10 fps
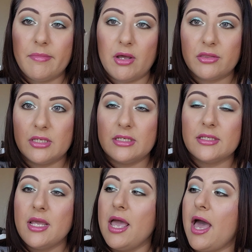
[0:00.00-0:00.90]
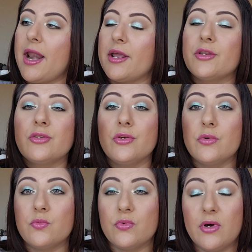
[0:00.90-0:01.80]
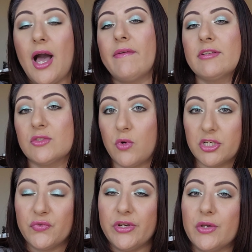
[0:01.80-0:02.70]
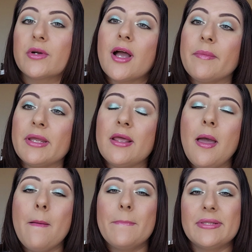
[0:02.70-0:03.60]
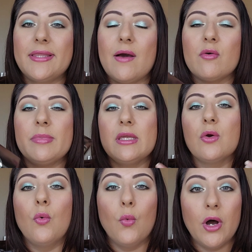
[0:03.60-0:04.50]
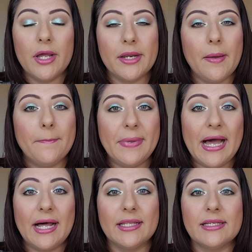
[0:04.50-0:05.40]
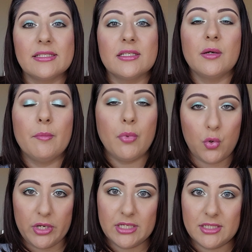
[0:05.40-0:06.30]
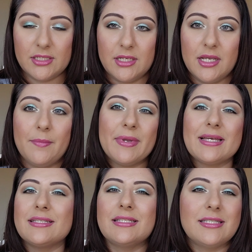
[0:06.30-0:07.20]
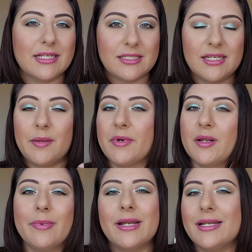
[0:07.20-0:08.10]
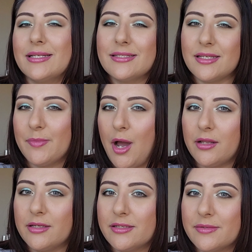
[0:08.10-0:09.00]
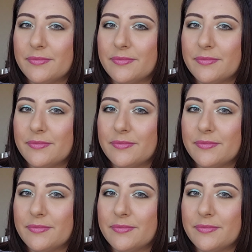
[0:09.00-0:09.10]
about these and i do will have a swatch video coming but that will be one palette point because it's 16 i'm going to put in the z palette